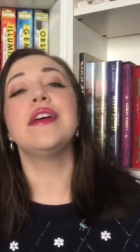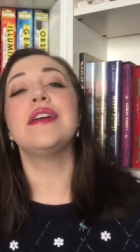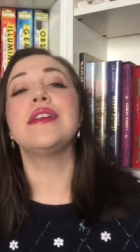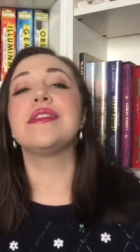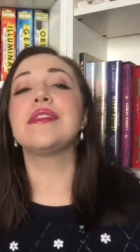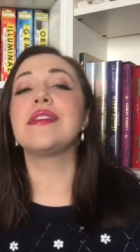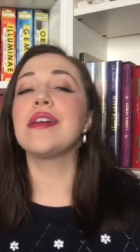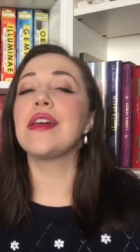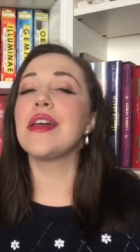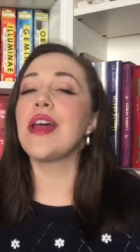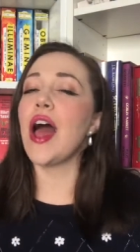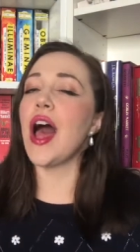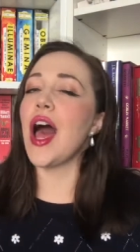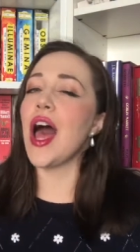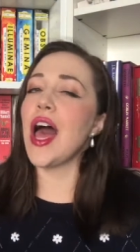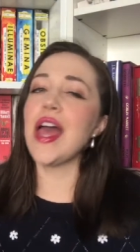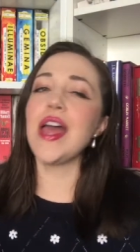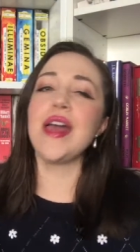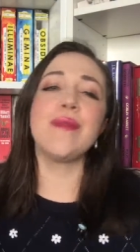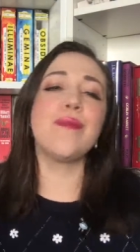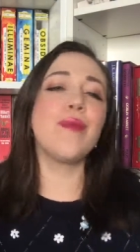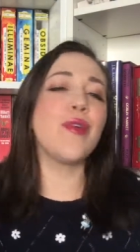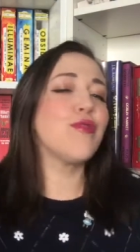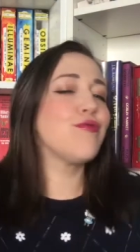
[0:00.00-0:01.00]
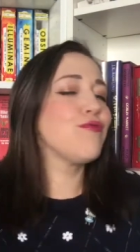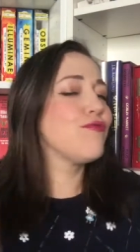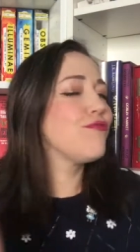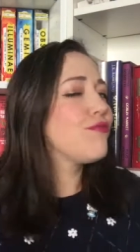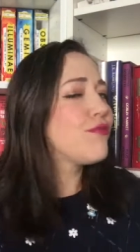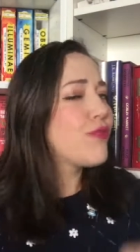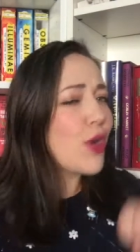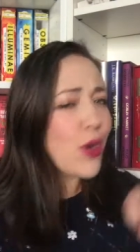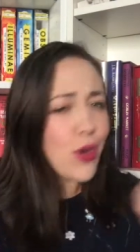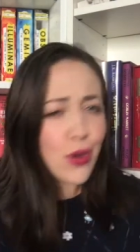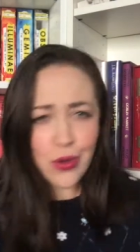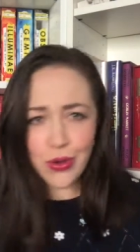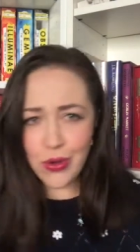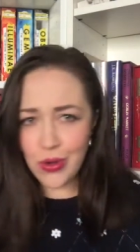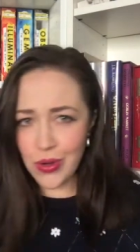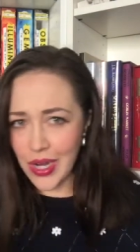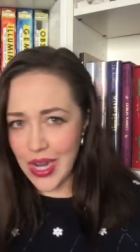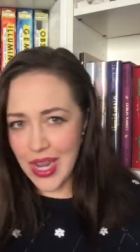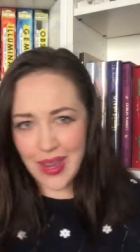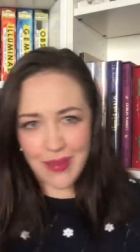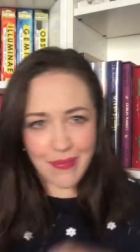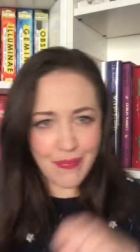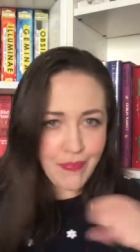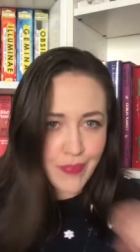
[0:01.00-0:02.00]
So I am
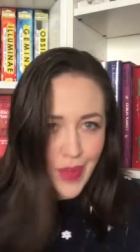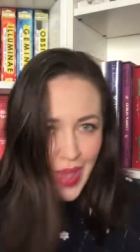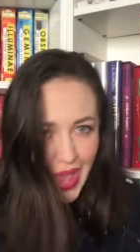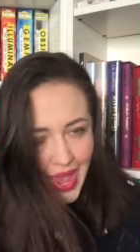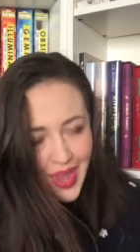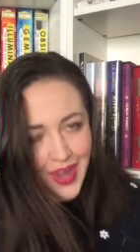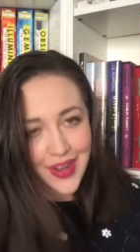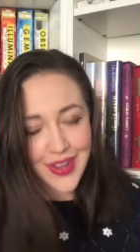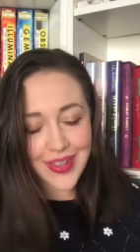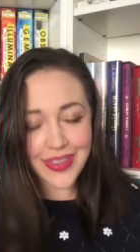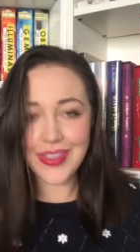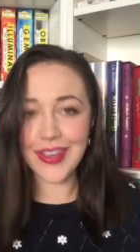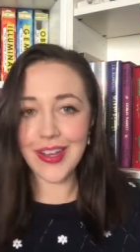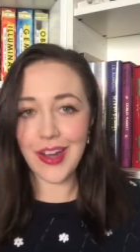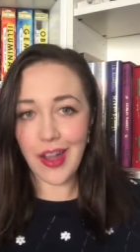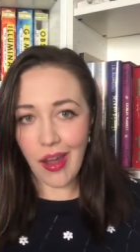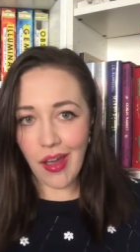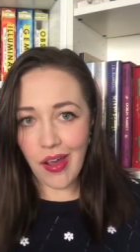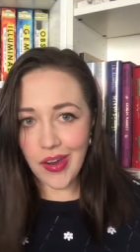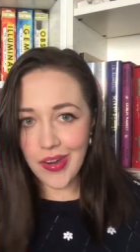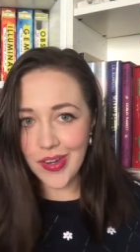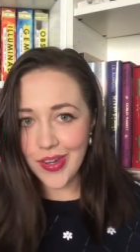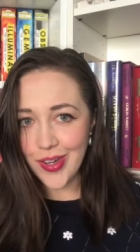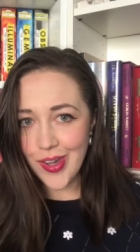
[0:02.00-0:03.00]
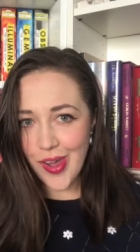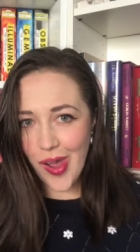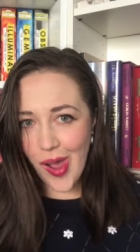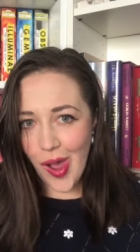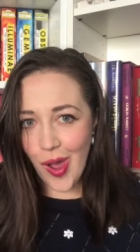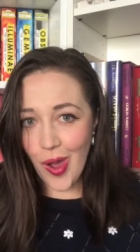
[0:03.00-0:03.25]
rolling back the clock